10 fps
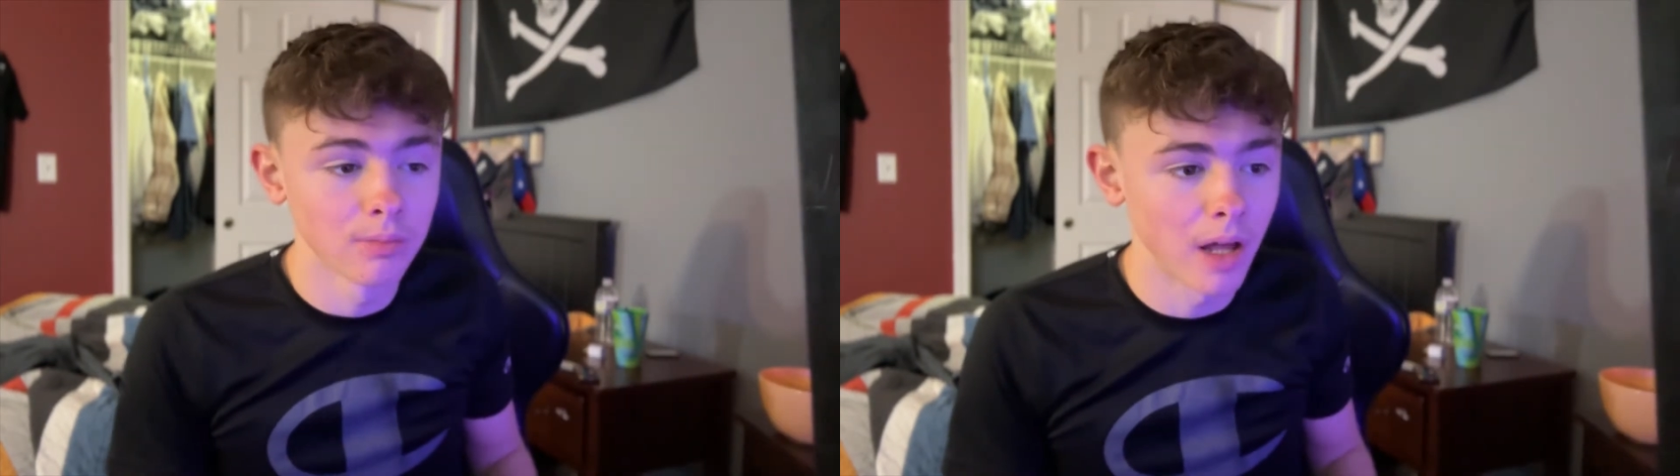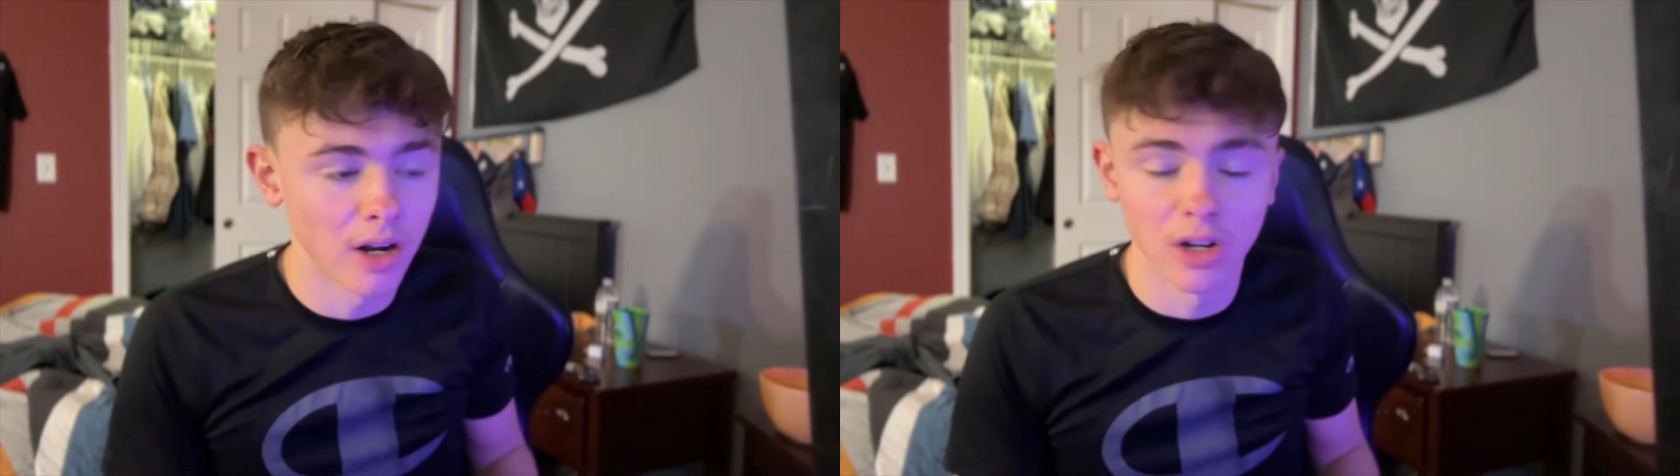
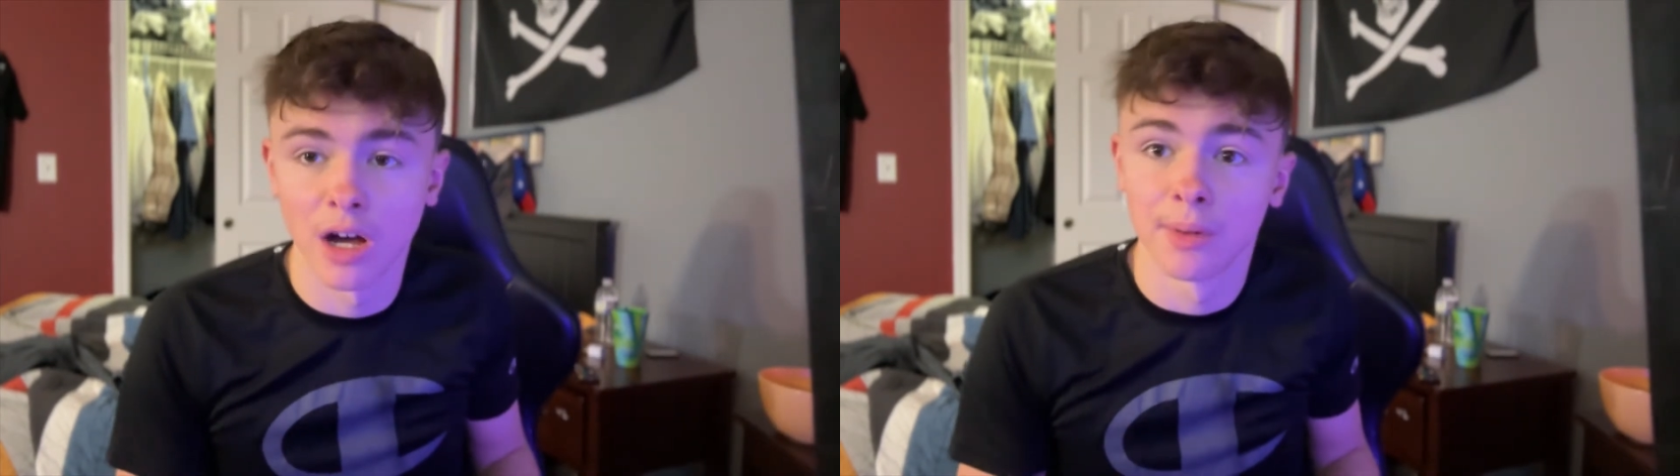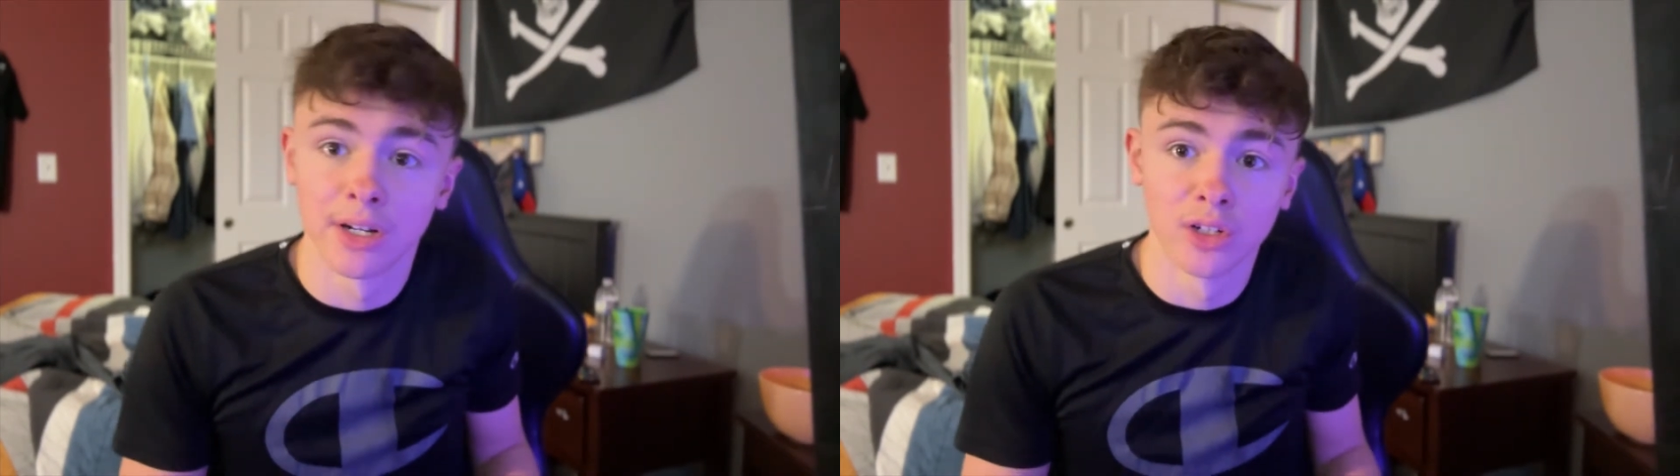I don't know how
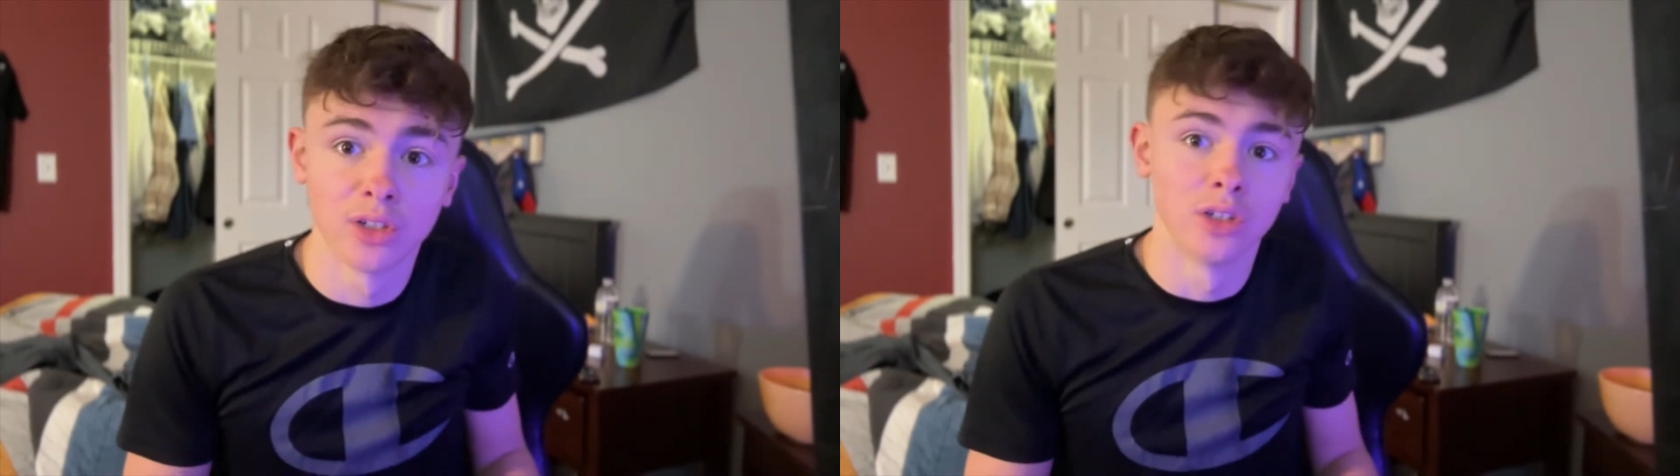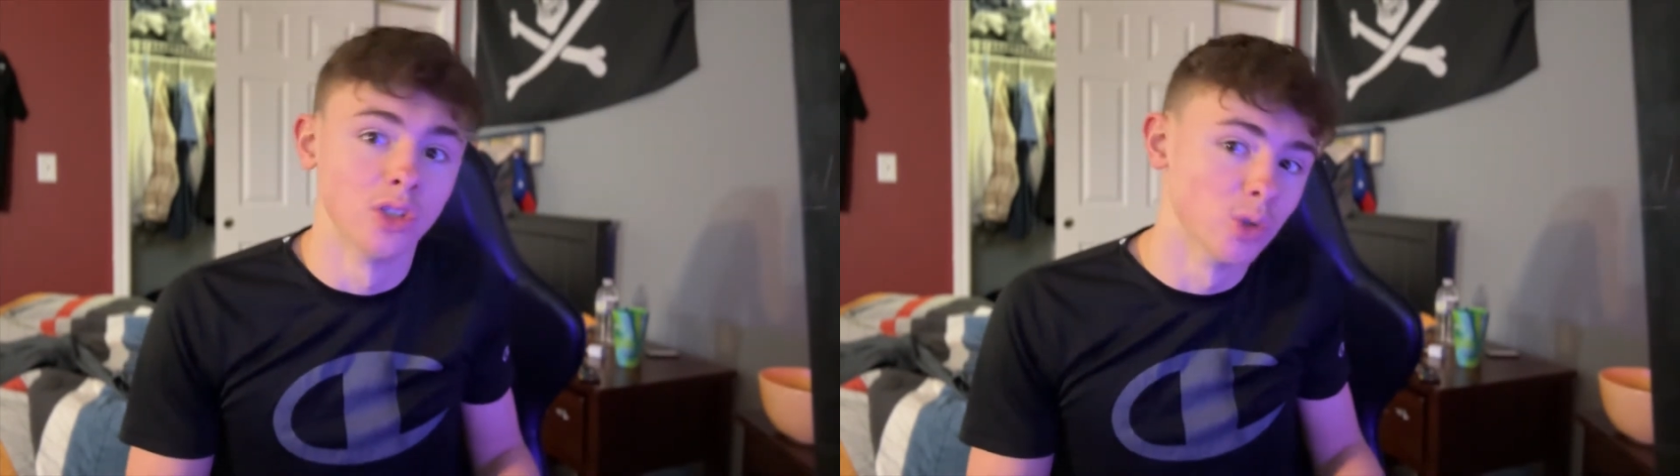many of
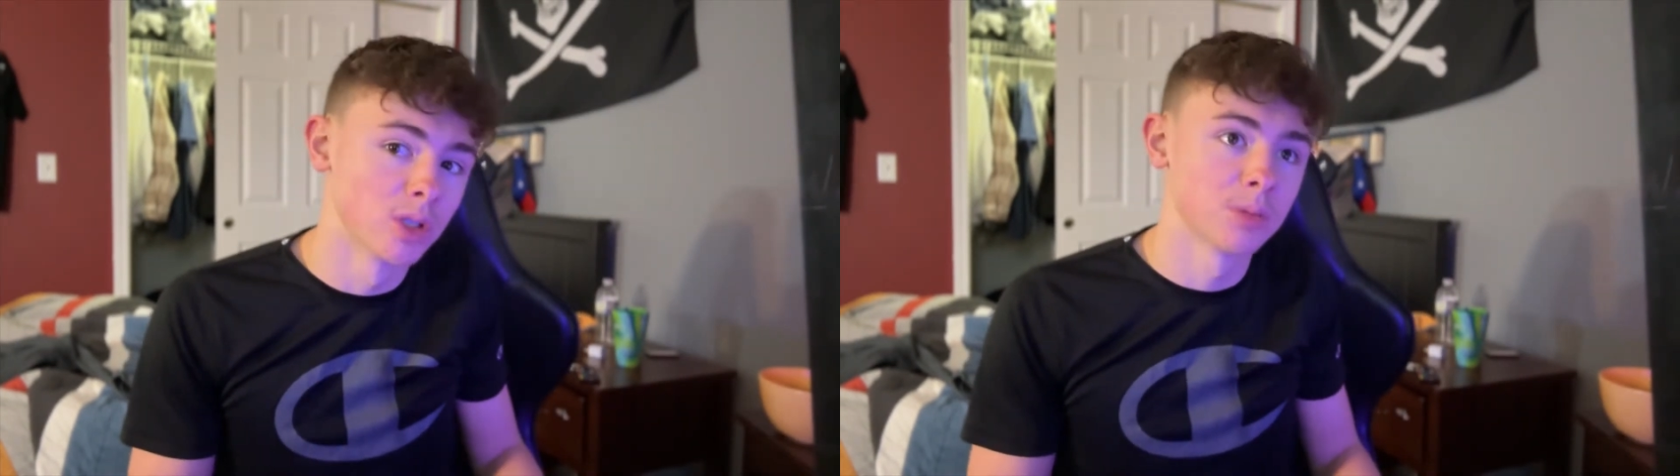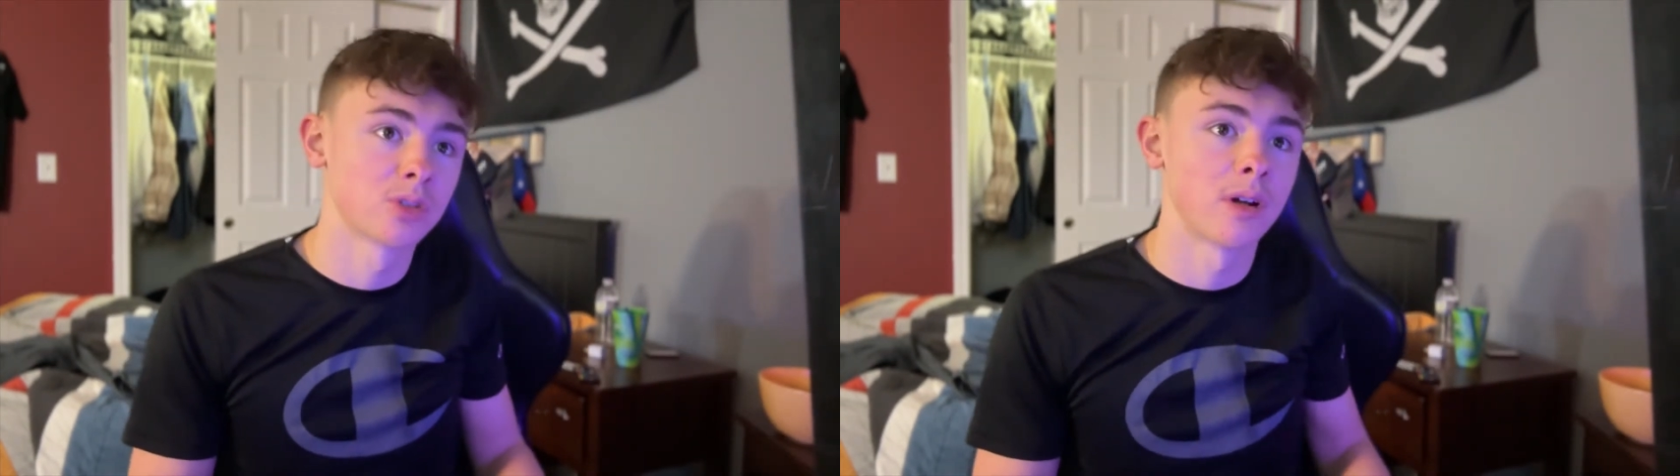you are
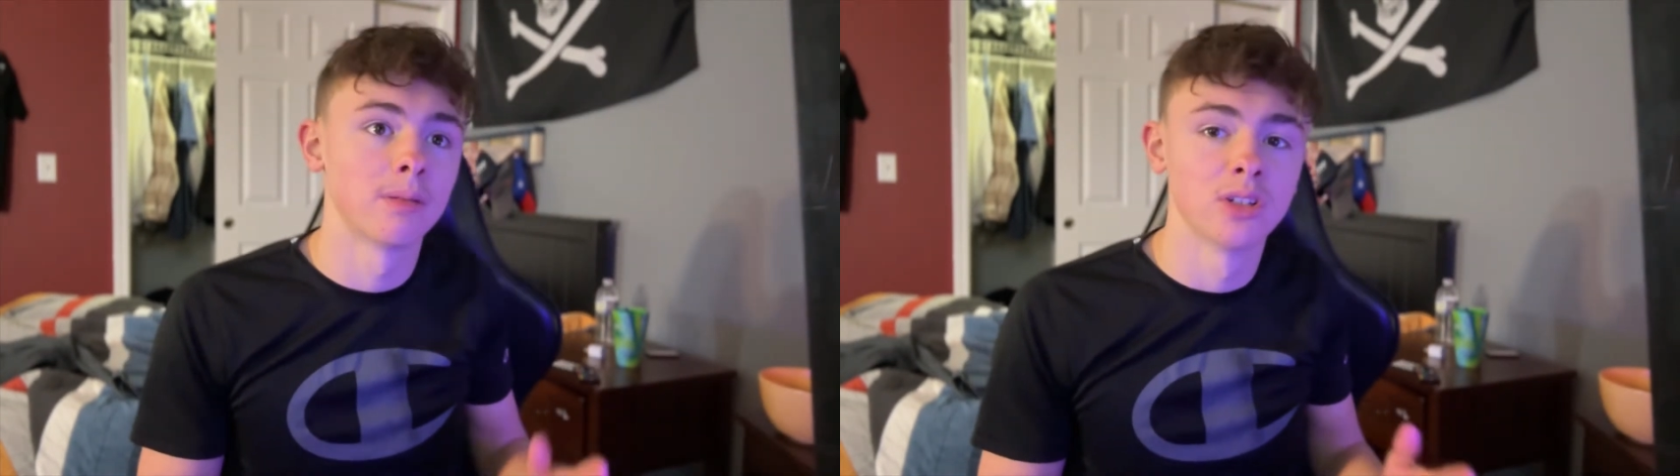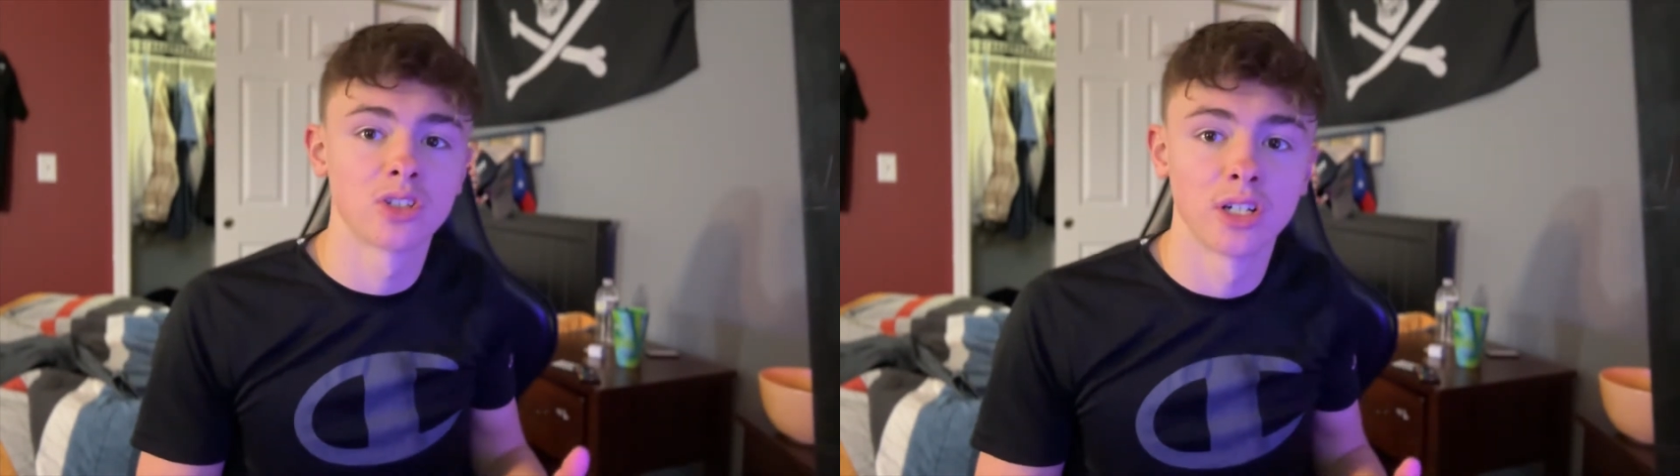subscribed to
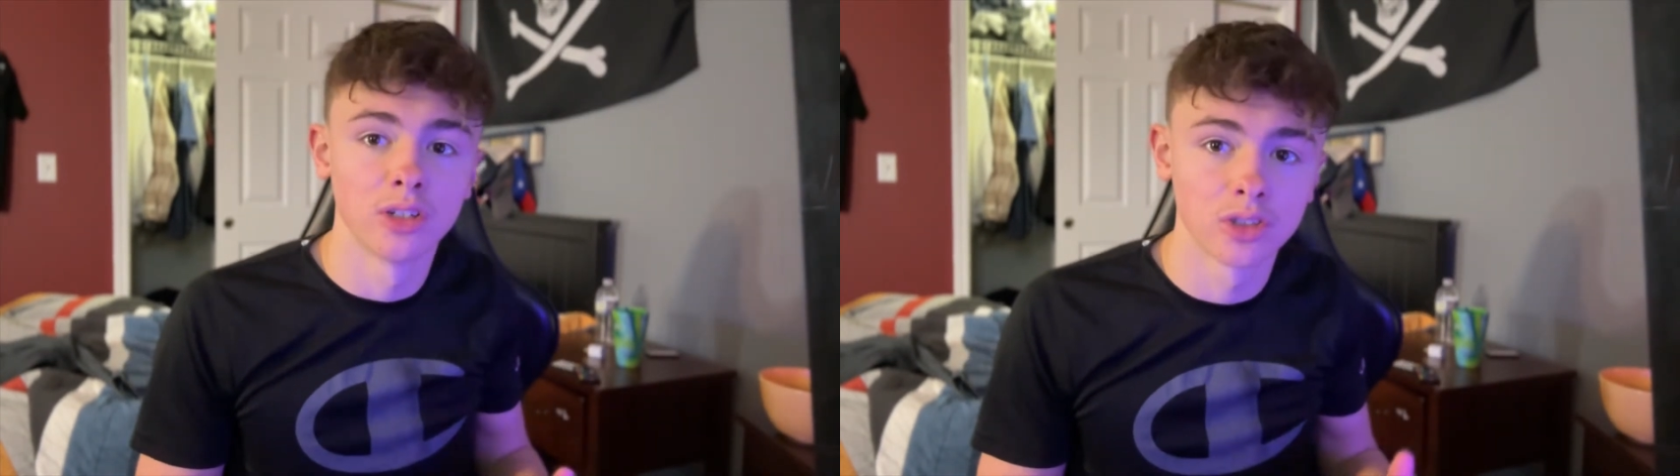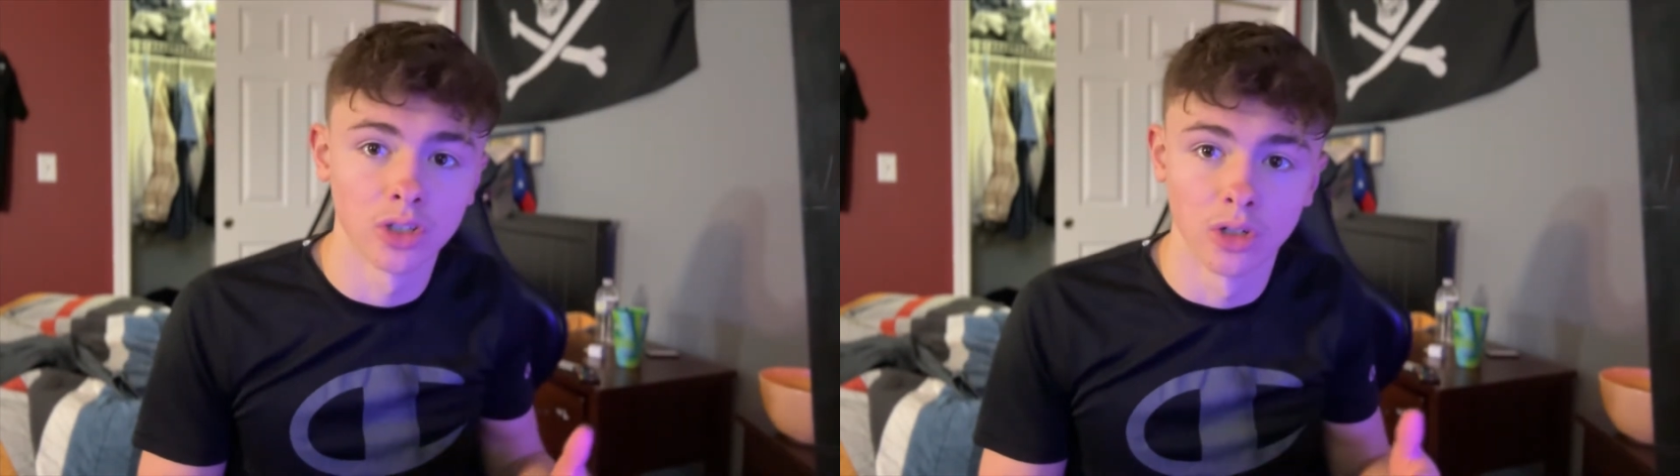this channel,
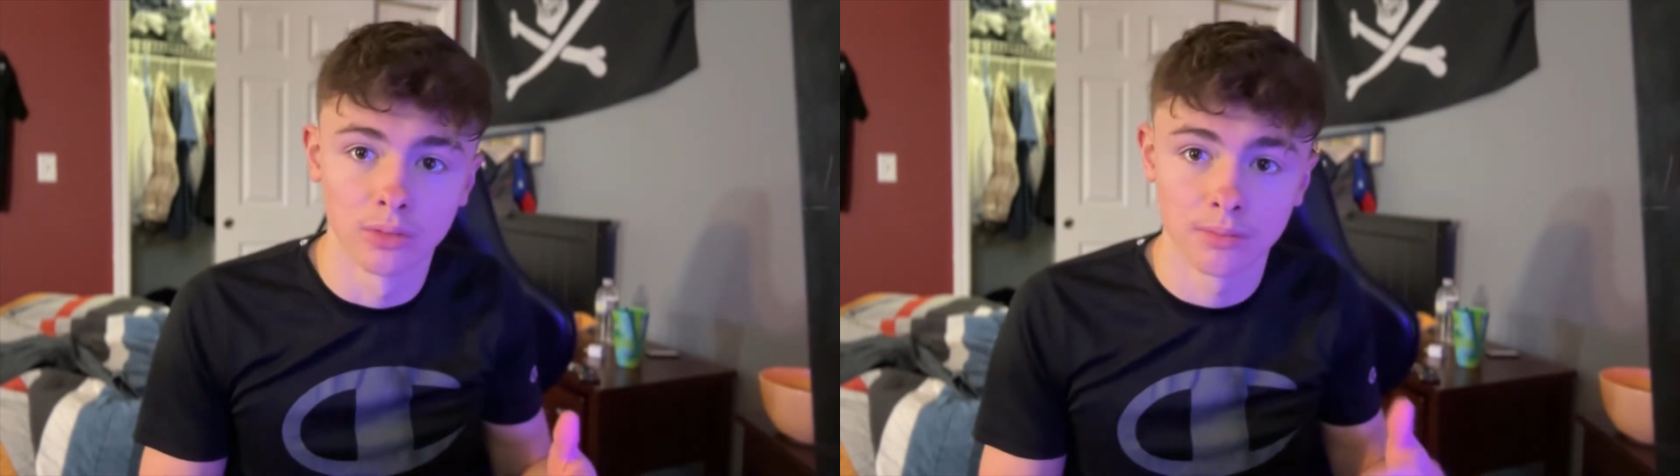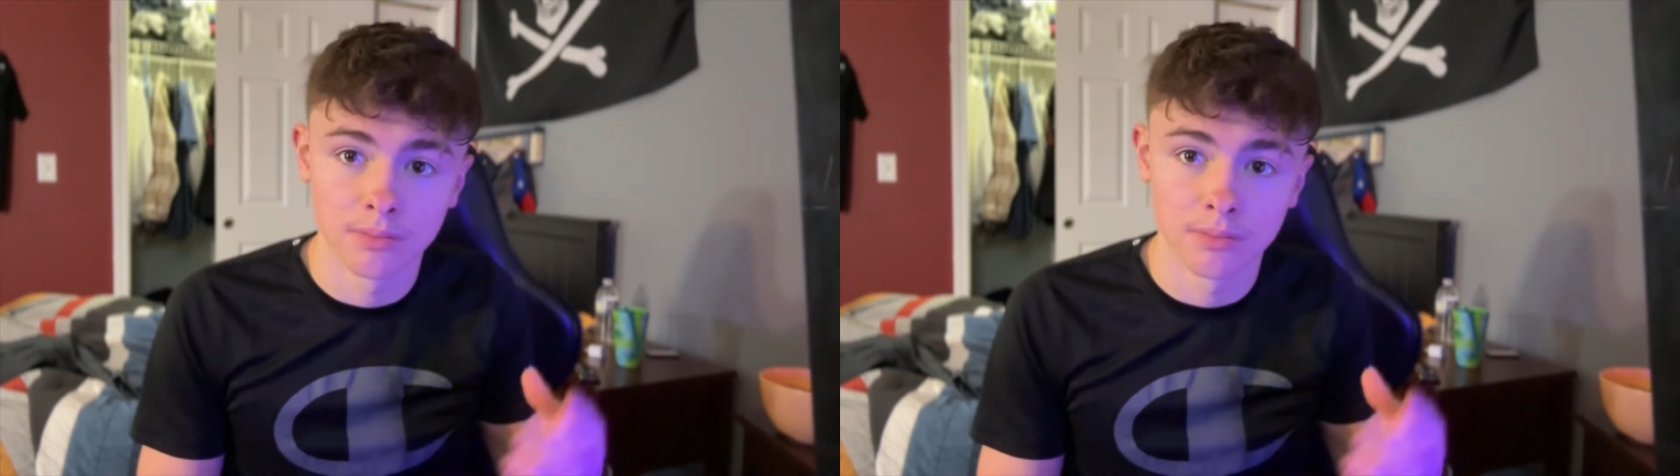so